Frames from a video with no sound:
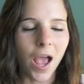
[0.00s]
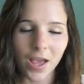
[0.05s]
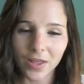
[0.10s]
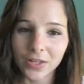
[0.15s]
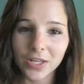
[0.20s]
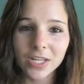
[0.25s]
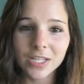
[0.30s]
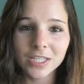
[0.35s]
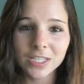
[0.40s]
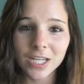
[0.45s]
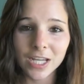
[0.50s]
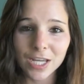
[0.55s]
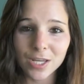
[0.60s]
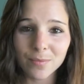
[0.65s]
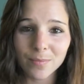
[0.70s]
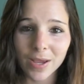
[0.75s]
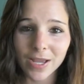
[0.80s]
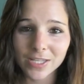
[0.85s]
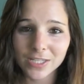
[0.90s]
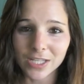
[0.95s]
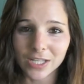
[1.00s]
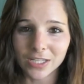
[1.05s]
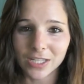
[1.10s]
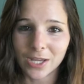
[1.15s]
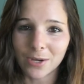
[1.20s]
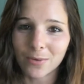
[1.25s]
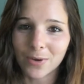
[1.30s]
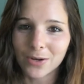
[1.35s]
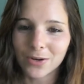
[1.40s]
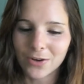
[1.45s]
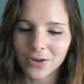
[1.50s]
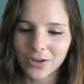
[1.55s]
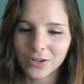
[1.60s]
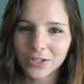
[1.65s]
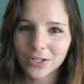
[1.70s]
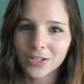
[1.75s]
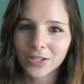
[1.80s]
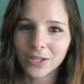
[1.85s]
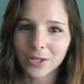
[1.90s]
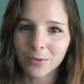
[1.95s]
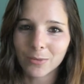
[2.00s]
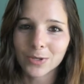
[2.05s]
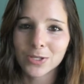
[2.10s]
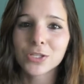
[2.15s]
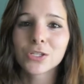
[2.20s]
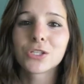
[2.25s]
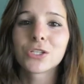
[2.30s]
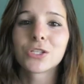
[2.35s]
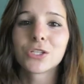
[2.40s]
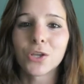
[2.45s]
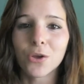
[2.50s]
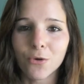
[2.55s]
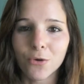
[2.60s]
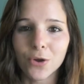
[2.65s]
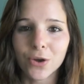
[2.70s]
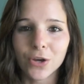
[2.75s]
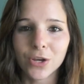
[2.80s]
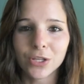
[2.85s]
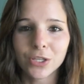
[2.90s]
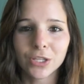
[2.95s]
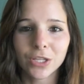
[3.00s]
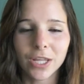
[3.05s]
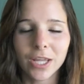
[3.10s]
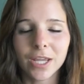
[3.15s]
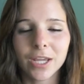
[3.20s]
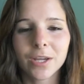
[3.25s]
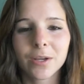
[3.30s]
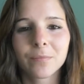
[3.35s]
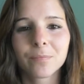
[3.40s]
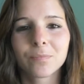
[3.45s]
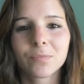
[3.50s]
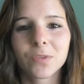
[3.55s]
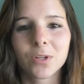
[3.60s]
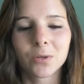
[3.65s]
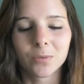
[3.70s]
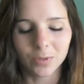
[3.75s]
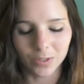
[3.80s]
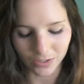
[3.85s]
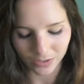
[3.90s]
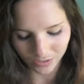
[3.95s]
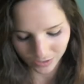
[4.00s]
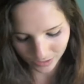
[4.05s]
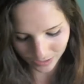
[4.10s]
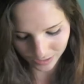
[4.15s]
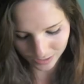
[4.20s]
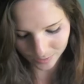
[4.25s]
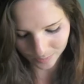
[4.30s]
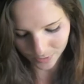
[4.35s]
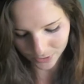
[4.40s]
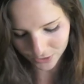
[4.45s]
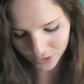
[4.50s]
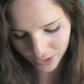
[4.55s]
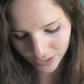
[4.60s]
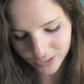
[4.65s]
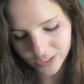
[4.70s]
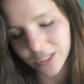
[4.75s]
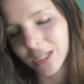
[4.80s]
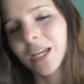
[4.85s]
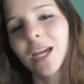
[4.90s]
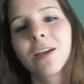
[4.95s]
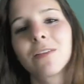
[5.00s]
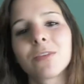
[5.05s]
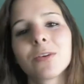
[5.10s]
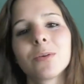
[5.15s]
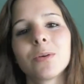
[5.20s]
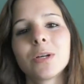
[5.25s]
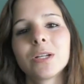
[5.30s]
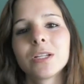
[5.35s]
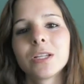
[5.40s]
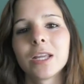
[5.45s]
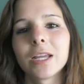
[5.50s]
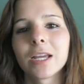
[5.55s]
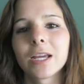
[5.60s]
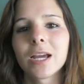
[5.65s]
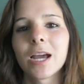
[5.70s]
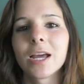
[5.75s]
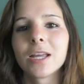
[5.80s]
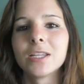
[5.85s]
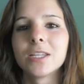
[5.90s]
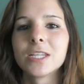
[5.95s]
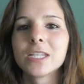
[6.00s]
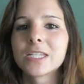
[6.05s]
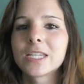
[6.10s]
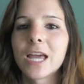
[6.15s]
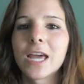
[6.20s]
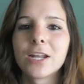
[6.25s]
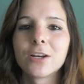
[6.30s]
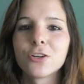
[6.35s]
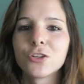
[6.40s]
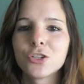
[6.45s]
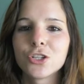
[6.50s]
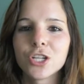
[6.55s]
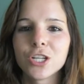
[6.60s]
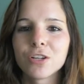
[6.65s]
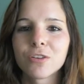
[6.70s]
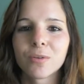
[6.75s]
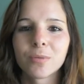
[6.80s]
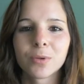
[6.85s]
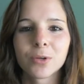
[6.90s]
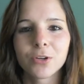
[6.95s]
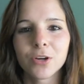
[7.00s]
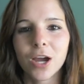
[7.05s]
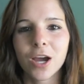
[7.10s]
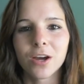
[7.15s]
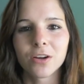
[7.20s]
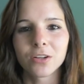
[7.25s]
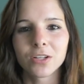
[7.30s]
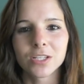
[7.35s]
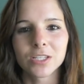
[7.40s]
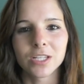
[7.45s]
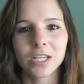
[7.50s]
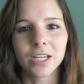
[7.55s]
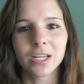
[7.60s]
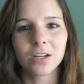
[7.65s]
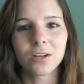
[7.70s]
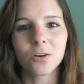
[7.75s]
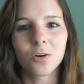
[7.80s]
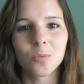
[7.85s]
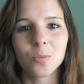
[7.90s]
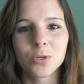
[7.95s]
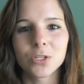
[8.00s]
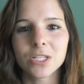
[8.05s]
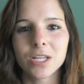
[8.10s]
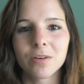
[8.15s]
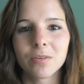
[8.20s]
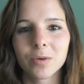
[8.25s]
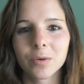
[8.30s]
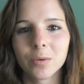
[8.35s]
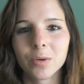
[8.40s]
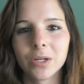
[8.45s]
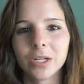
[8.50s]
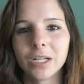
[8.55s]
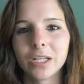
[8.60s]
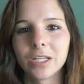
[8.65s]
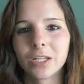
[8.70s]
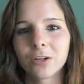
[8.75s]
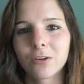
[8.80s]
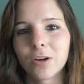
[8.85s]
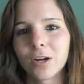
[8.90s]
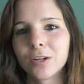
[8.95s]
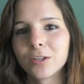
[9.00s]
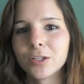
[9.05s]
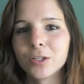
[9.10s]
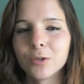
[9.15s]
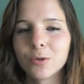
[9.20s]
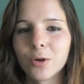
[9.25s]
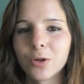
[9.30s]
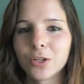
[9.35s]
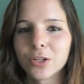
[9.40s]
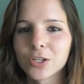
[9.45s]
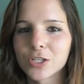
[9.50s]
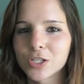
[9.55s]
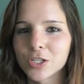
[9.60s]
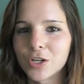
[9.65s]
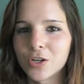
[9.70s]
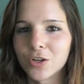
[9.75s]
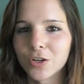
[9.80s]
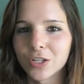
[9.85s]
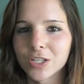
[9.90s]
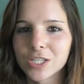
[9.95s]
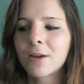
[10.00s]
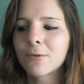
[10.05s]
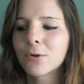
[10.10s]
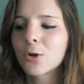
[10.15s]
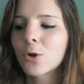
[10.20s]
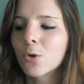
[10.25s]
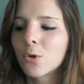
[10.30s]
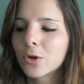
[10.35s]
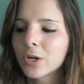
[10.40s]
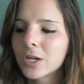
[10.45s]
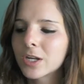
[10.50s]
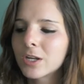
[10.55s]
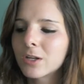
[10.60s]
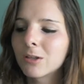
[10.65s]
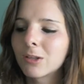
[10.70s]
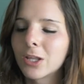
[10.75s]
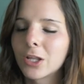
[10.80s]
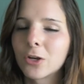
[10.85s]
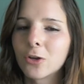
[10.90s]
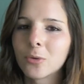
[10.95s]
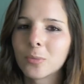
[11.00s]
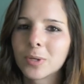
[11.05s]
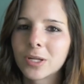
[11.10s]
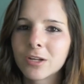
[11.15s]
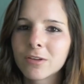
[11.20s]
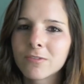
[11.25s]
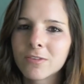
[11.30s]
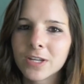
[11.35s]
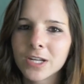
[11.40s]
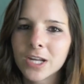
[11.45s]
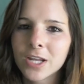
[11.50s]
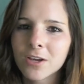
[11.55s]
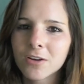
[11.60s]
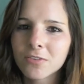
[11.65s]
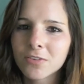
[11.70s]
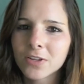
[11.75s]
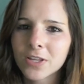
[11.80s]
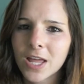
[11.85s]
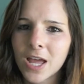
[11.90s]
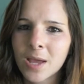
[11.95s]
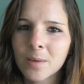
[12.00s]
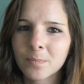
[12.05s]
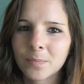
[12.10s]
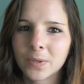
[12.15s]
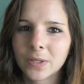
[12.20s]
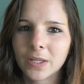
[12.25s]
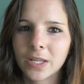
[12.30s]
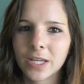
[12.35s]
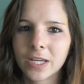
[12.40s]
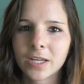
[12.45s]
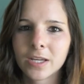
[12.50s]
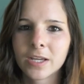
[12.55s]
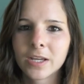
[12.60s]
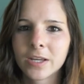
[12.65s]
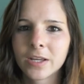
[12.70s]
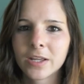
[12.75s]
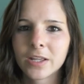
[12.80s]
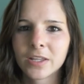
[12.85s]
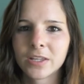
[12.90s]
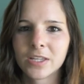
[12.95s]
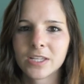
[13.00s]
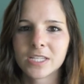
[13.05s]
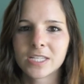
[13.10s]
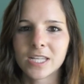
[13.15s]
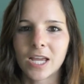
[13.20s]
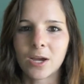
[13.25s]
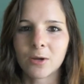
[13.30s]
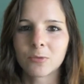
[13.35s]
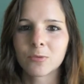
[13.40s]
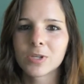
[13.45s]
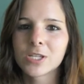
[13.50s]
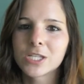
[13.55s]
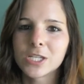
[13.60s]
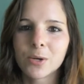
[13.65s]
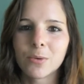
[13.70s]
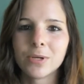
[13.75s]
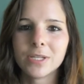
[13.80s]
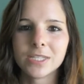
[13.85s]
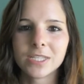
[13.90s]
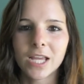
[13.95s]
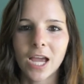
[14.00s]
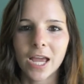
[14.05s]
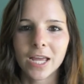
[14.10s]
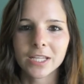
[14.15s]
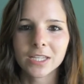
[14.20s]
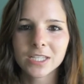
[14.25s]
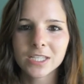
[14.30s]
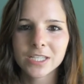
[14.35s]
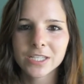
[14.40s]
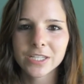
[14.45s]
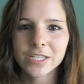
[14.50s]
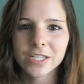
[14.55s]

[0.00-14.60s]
And then Taking Back Sunday went on. They were so good, like, oh my god. And especially because, like, everyone, like, had this energy from the crowd because, like, almost everyone in the crowd knew all their songs. I recorded a little bit of video for that, but, like, the sound was so intense